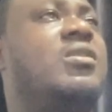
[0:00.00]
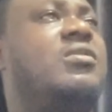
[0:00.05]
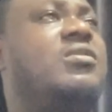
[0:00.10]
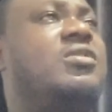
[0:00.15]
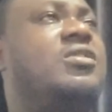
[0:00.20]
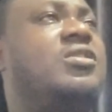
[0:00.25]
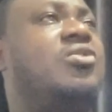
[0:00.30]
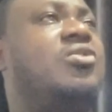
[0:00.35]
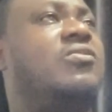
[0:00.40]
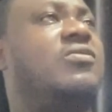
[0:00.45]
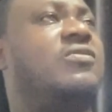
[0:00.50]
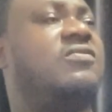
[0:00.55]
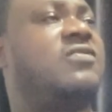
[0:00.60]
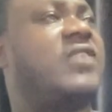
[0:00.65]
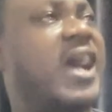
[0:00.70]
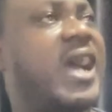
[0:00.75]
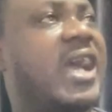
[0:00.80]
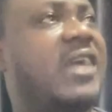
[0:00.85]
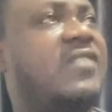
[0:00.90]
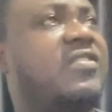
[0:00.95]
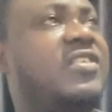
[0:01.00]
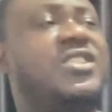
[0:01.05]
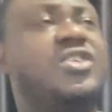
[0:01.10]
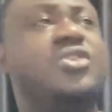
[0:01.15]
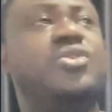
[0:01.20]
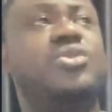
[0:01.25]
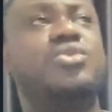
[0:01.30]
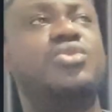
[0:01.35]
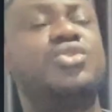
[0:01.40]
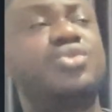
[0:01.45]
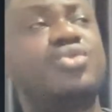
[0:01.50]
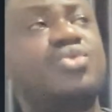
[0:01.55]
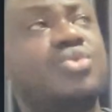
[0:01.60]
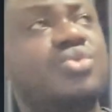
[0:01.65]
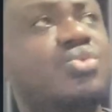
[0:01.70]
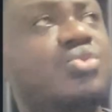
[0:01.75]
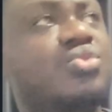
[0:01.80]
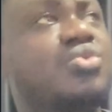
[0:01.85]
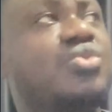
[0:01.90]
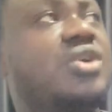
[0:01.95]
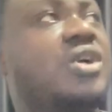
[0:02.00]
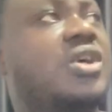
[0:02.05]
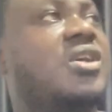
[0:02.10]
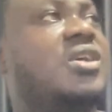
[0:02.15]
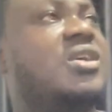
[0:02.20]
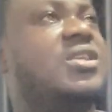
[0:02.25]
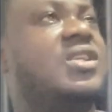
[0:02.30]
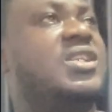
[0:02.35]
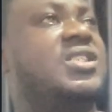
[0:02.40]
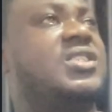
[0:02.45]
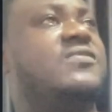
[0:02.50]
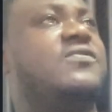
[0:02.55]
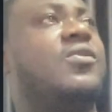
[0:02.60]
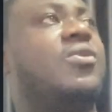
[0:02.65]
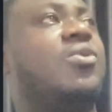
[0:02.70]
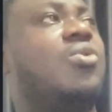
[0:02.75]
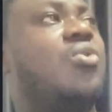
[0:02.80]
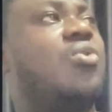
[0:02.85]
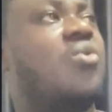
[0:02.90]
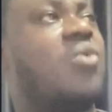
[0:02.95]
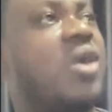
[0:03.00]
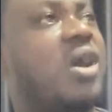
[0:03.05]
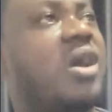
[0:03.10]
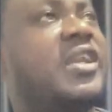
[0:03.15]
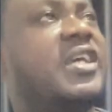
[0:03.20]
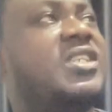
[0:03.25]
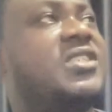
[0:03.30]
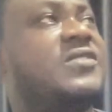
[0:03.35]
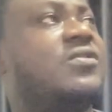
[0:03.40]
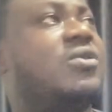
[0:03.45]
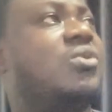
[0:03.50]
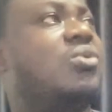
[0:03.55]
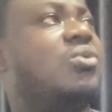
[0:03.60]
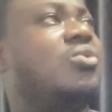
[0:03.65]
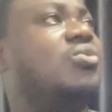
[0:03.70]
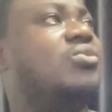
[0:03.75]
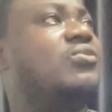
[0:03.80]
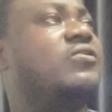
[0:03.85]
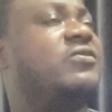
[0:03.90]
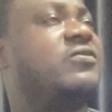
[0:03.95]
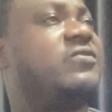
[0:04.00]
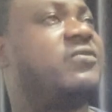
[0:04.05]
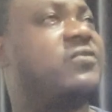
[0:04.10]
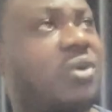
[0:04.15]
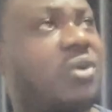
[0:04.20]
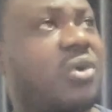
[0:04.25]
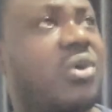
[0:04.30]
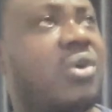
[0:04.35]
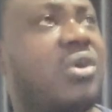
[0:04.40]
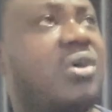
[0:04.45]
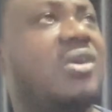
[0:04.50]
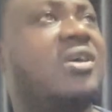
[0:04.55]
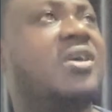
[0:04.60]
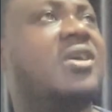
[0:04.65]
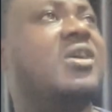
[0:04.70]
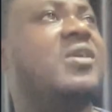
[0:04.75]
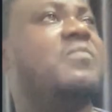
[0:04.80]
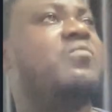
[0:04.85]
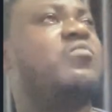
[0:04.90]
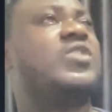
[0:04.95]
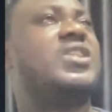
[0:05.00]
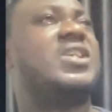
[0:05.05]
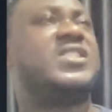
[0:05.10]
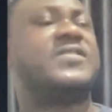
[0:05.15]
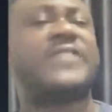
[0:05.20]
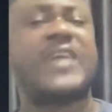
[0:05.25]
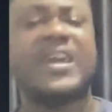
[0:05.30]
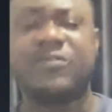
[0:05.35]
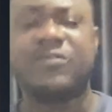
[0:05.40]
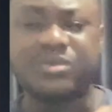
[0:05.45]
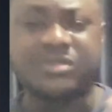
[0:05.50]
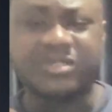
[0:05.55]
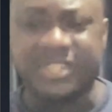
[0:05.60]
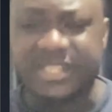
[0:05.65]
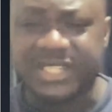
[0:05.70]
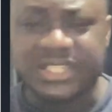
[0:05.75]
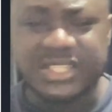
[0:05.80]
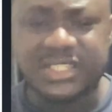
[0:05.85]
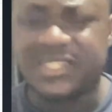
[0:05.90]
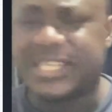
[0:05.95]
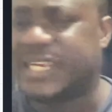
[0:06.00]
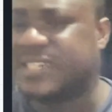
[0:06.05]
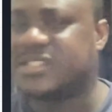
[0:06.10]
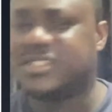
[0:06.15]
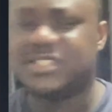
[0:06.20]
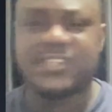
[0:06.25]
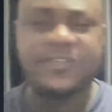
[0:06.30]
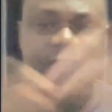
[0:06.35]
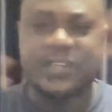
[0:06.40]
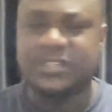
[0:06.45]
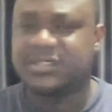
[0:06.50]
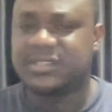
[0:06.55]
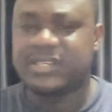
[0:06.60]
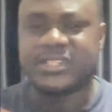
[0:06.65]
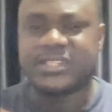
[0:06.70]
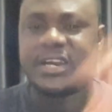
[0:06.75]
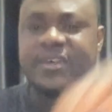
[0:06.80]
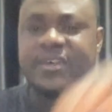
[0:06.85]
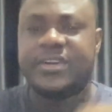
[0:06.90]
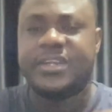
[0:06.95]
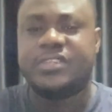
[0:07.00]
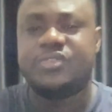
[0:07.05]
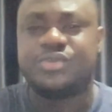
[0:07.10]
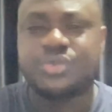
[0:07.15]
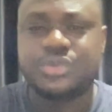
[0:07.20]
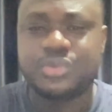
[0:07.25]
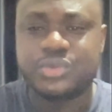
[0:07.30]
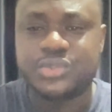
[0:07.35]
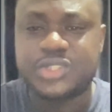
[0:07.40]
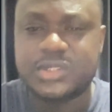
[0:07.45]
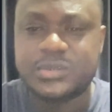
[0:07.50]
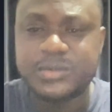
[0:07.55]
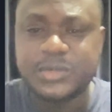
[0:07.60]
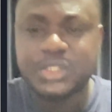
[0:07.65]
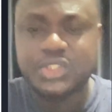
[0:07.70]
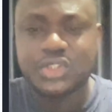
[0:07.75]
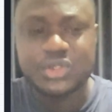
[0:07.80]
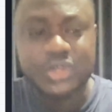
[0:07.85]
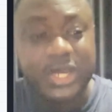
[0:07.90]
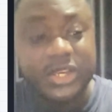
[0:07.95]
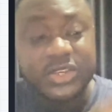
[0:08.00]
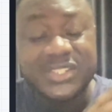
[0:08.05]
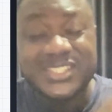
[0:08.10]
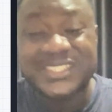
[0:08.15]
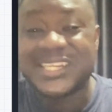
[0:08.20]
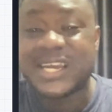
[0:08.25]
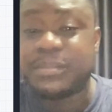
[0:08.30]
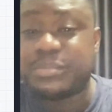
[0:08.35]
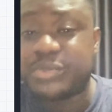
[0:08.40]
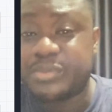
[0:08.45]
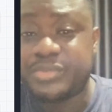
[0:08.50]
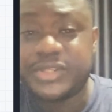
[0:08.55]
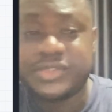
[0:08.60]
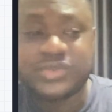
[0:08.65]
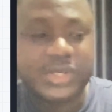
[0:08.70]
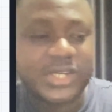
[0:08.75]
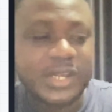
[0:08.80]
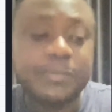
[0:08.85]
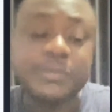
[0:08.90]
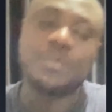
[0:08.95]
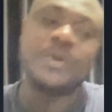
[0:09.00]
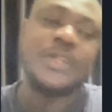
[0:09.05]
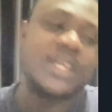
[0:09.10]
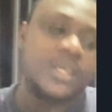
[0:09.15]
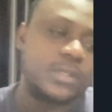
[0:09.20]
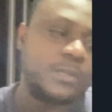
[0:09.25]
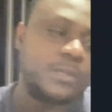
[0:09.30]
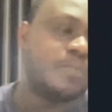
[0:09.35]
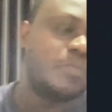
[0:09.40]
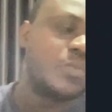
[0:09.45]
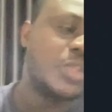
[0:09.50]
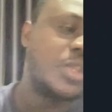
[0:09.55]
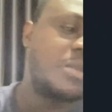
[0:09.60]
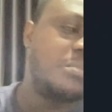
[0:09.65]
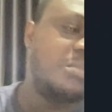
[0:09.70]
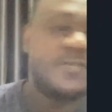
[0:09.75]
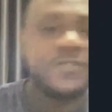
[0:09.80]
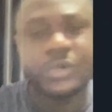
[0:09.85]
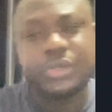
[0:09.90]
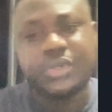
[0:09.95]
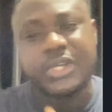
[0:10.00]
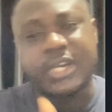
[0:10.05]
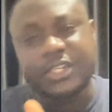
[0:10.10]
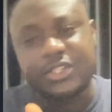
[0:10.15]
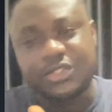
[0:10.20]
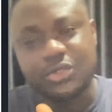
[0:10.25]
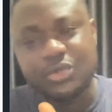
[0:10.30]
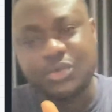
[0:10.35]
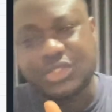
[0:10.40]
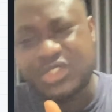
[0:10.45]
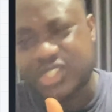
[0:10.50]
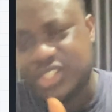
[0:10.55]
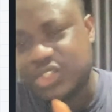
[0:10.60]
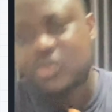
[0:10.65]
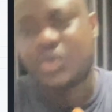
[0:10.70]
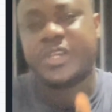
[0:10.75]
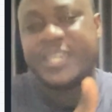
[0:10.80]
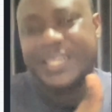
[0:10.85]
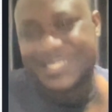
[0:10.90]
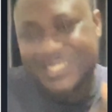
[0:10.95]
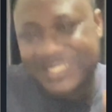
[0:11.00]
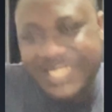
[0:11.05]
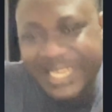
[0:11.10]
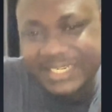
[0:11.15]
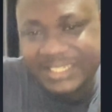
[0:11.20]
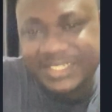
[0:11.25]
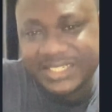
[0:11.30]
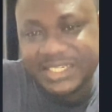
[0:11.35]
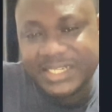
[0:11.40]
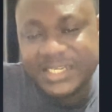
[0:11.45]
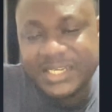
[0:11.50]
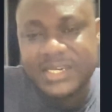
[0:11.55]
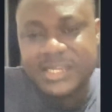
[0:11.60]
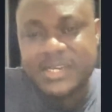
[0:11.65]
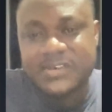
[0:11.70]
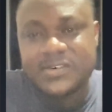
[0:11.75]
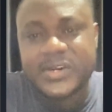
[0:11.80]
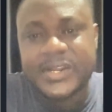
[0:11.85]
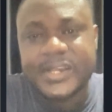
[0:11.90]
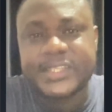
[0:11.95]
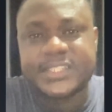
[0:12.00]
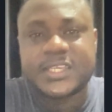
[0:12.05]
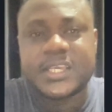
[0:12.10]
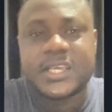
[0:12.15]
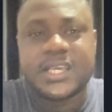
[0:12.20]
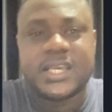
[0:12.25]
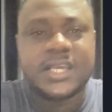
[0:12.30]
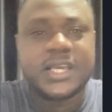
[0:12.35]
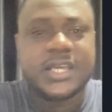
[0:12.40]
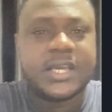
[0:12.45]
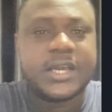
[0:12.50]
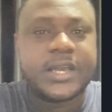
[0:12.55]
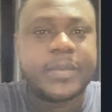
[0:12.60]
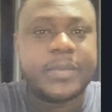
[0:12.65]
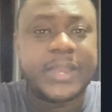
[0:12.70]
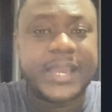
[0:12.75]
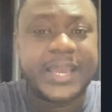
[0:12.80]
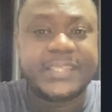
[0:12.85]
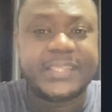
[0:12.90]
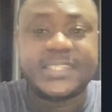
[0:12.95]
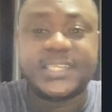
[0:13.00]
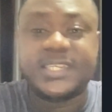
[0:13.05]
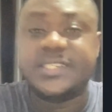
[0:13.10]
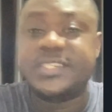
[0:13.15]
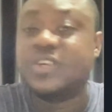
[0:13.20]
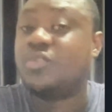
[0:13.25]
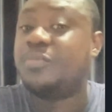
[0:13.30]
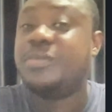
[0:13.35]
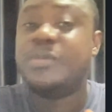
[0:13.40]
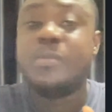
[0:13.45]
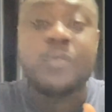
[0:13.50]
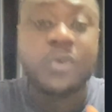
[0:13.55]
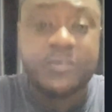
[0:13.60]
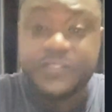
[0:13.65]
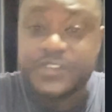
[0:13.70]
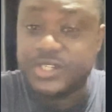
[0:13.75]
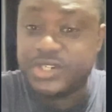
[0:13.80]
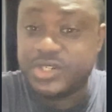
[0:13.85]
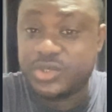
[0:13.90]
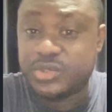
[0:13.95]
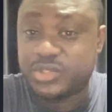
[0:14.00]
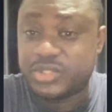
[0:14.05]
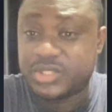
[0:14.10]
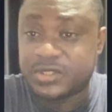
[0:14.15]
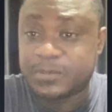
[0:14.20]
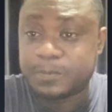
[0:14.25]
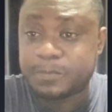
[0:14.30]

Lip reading: 305, there's 302, there's 401, there's 404, there's 503. There are different redirect rules. Make sure you are using the appropriate one. But then before you can use, you need to understand, right? Like I said, there will be more videos